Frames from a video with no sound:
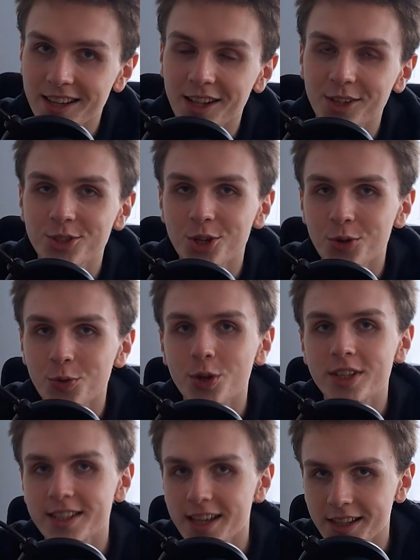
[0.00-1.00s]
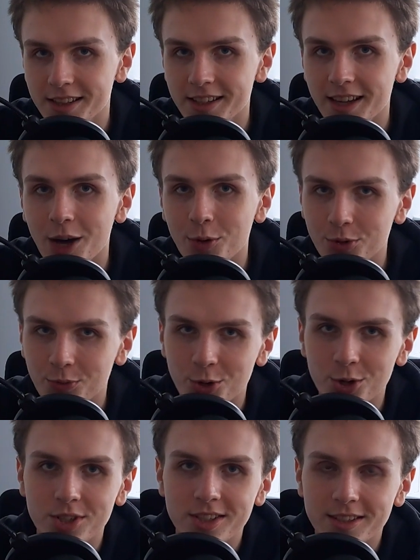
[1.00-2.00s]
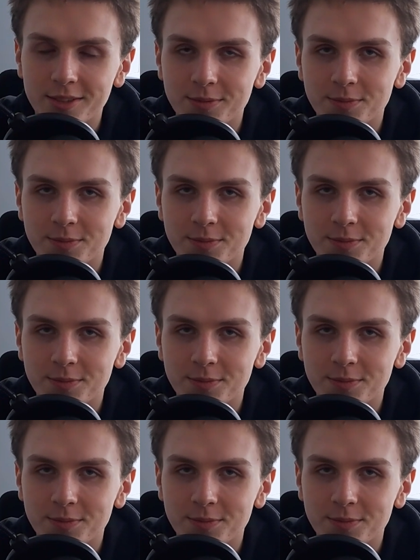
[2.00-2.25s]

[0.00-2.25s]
I'll show you exactly how it works.